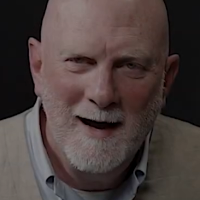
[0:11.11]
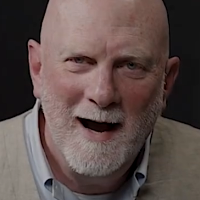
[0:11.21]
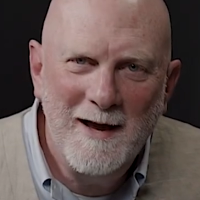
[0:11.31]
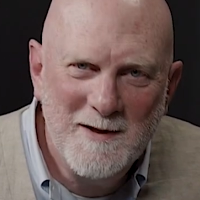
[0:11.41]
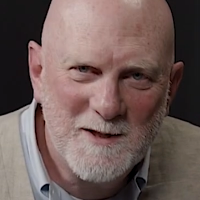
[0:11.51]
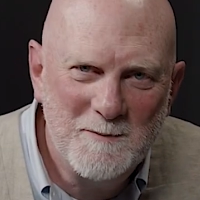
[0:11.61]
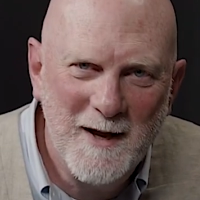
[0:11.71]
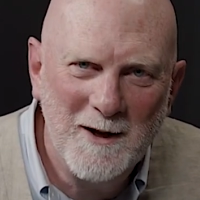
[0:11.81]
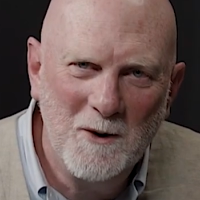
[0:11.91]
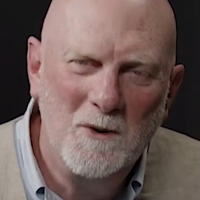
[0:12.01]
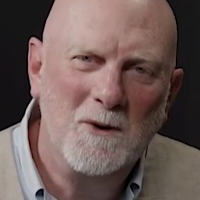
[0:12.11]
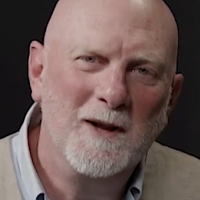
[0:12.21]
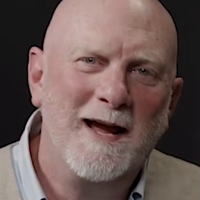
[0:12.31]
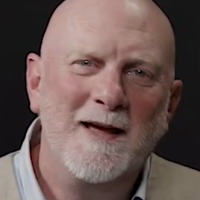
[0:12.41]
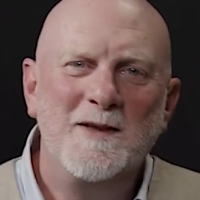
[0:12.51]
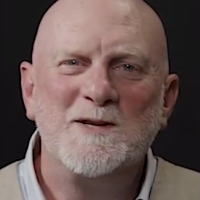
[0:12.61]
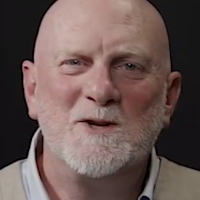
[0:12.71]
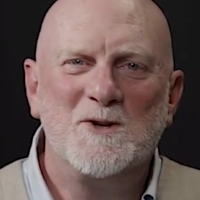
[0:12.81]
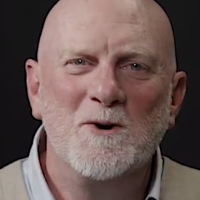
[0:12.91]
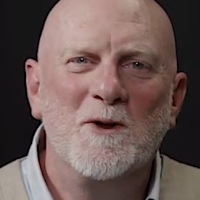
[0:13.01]
Hi, this is Ben Lowell, and this is
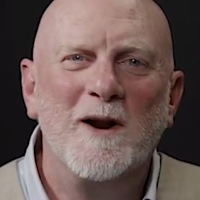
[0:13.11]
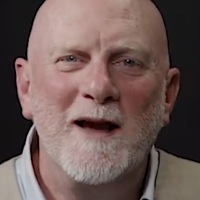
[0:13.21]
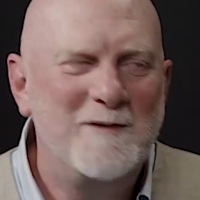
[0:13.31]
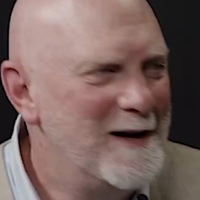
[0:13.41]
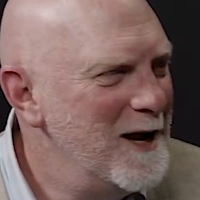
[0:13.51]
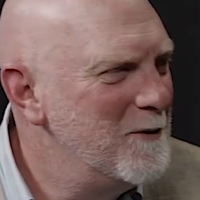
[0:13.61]
Truth and Life Today